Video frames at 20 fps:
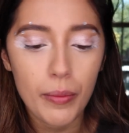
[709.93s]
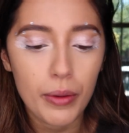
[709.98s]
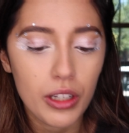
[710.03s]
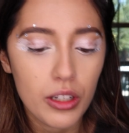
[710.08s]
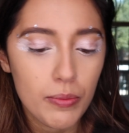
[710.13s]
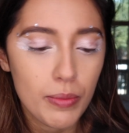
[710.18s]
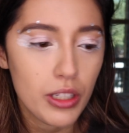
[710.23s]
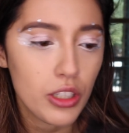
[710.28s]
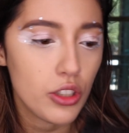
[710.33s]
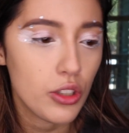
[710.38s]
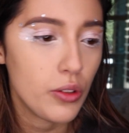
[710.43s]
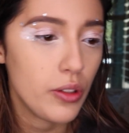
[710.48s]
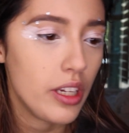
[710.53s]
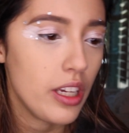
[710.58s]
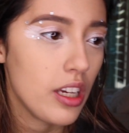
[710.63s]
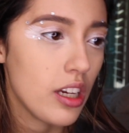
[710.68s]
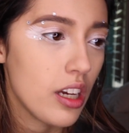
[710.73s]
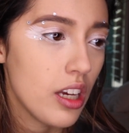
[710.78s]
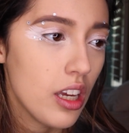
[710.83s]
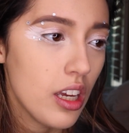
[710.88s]
I'm gonna be
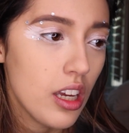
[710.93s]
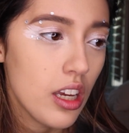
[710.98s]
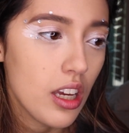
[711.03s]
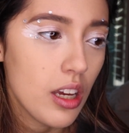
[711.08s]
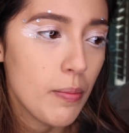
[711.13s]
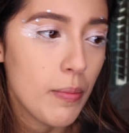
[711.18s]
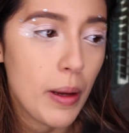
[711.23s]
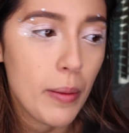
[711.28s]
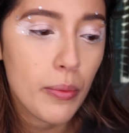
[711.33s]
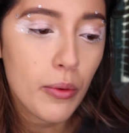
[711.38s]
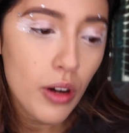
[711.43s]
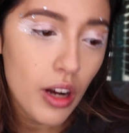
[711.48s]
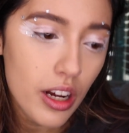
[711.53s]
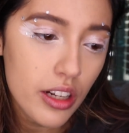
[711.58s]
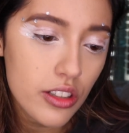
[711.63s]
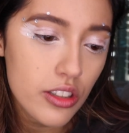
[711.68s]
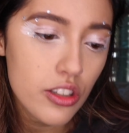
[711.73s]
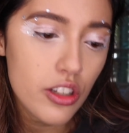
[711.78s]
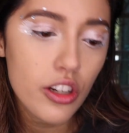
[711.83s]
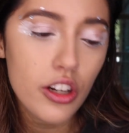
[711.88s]
doing my
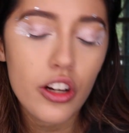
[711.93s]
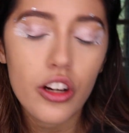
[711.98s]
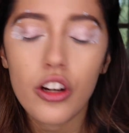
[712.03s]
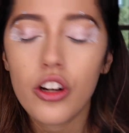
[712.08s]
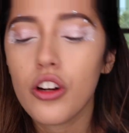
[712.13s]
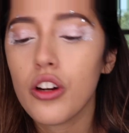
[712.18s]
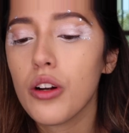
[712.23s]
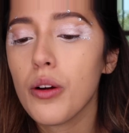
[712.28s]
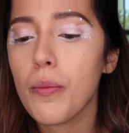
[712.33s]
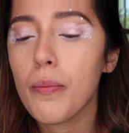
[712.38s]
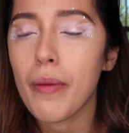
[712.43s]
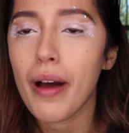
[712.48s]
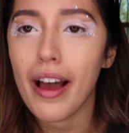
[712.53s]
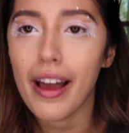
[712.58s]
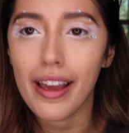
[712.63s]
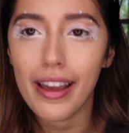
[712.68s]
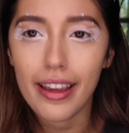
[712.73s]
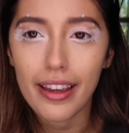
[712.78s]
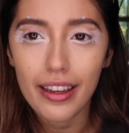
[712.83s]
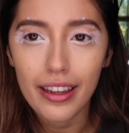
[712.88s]
bronzer,
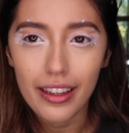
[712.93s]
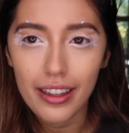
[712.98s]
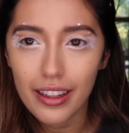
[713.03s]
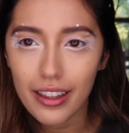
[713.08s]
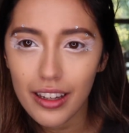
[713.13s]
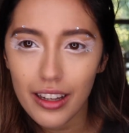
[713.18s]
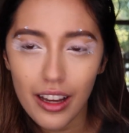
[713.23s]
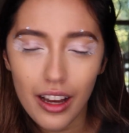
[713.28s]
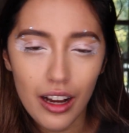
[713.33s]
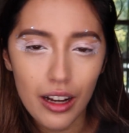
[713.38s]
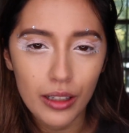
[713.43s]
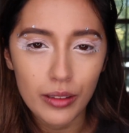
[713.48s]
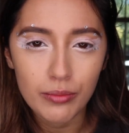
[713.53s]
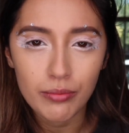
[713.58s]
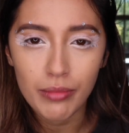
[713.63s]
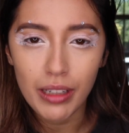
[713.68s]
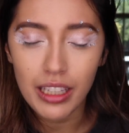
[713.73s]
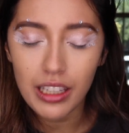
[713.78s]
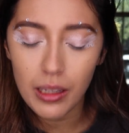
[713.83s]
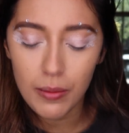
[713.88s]

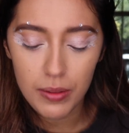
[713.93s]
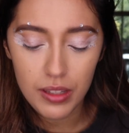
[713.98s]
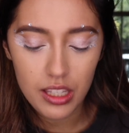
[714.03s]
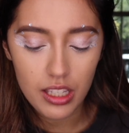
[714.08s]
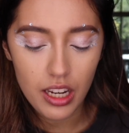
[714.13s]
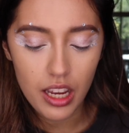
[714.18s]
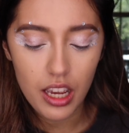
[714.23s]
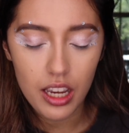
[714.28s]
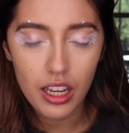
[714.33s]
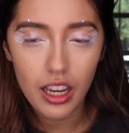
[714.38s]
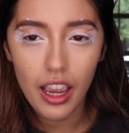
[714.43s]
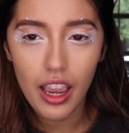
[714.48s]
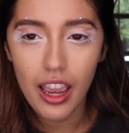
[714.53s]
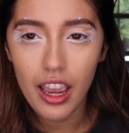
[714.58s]
my lipstick,